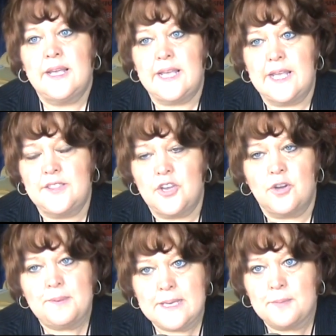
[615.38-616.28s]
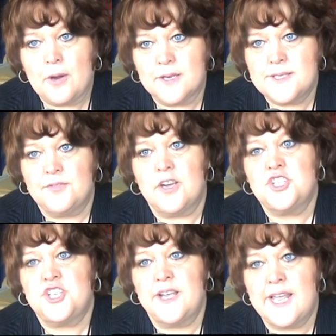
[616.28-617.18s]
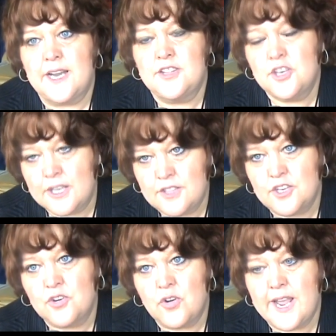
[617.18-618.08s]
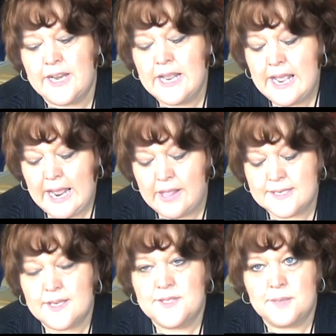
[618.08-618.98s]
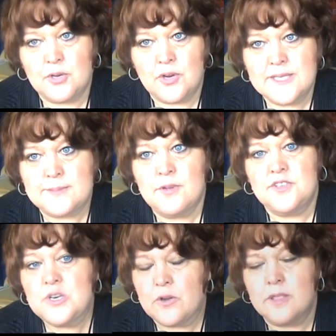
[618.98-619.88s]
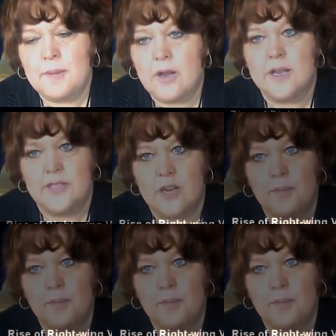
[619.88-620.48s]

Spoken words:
in the European parts of Russia and in the Ukraine. And as those immigrants move to North America, they are